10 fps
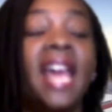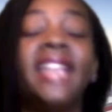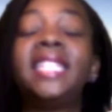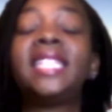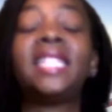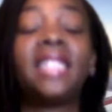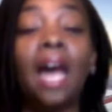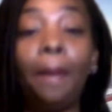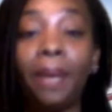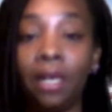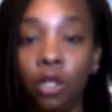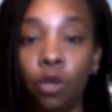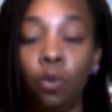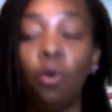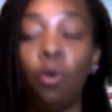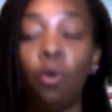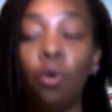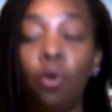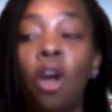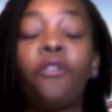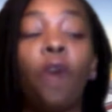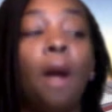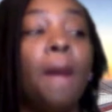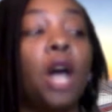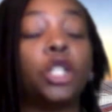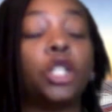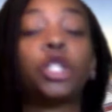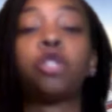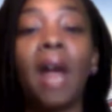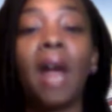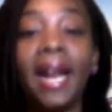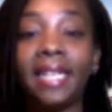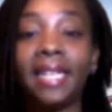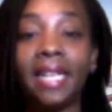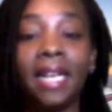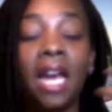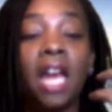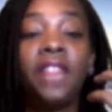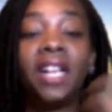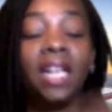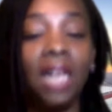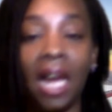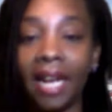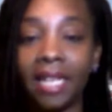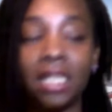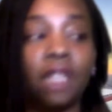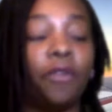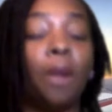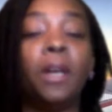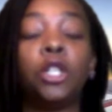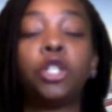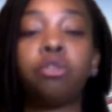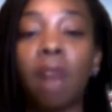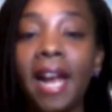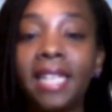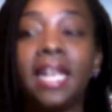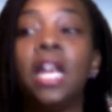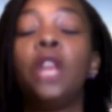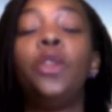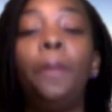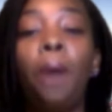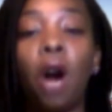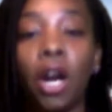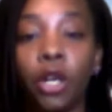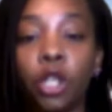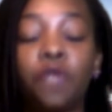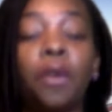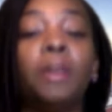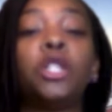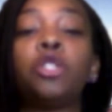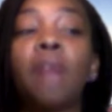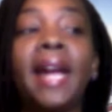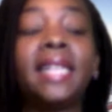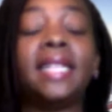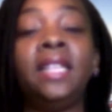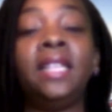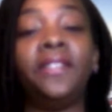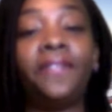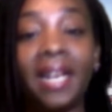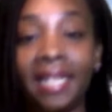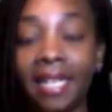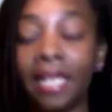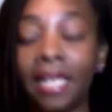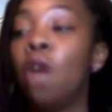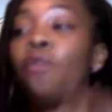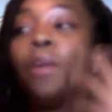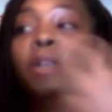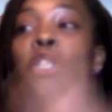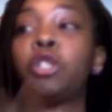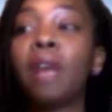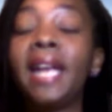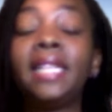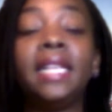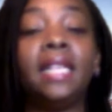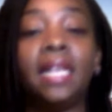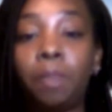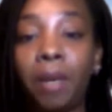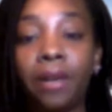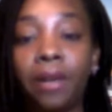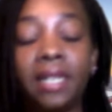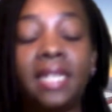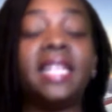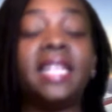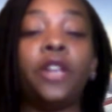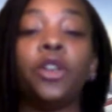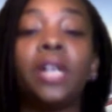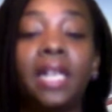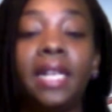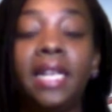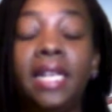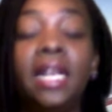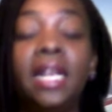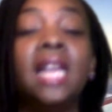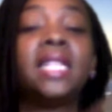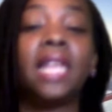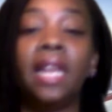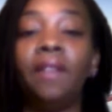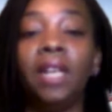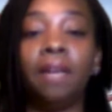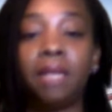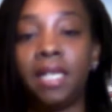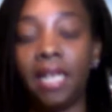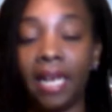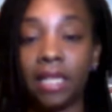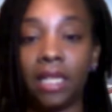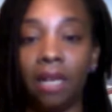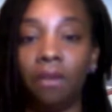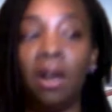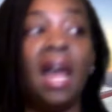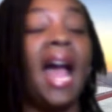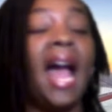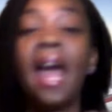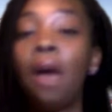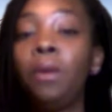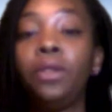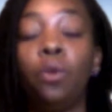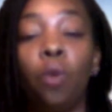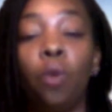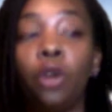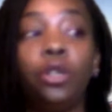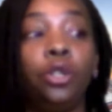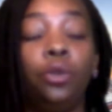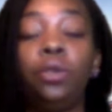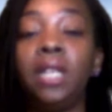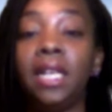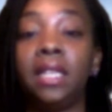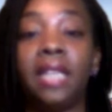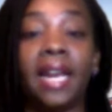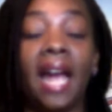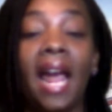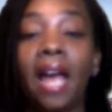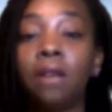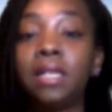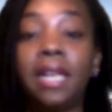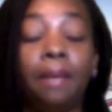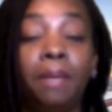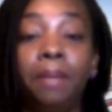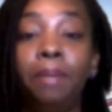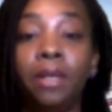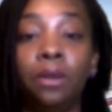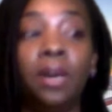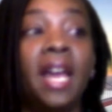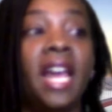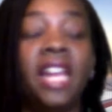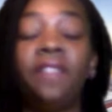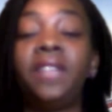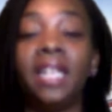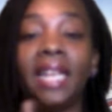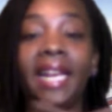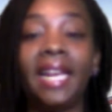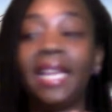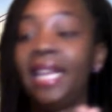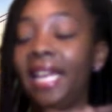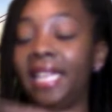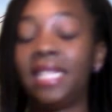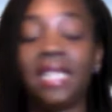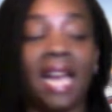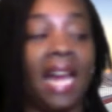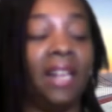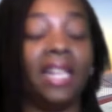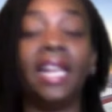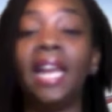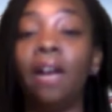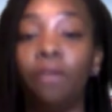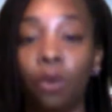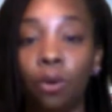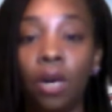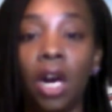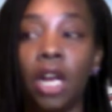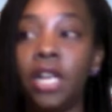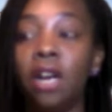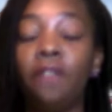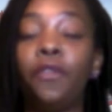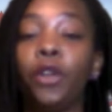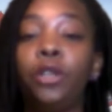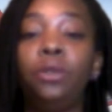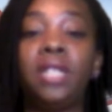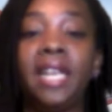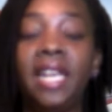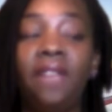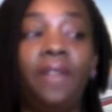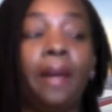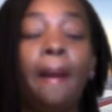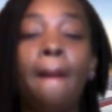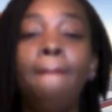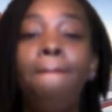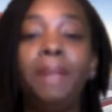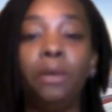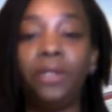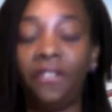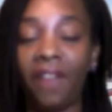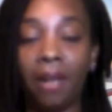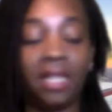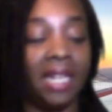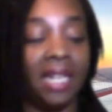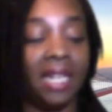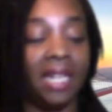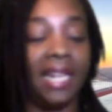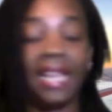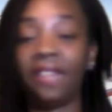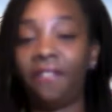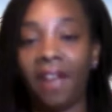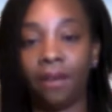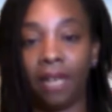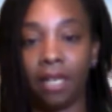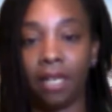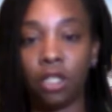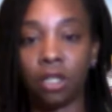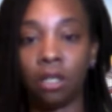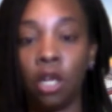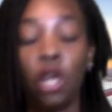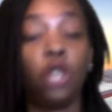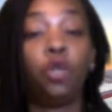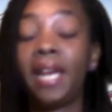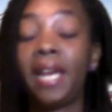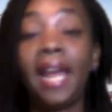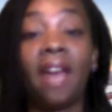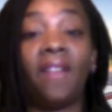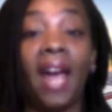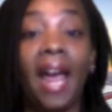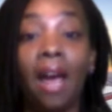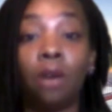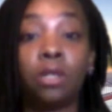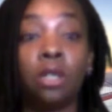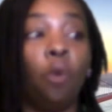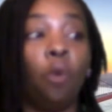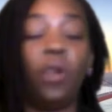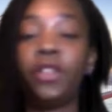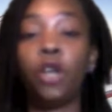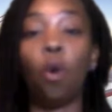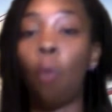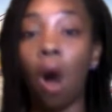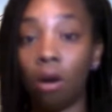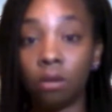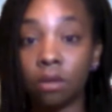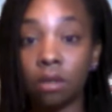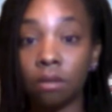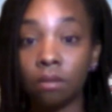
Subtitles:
It's stopping you from attracting the clients, from attracting the partners, from attracting the funding, from attracting the experiences that you're going to need to level up to the next level. How in the world do you think that a house can be built if the land is not level enough for you to even build to lay the foundation? You can't have a house with no walls.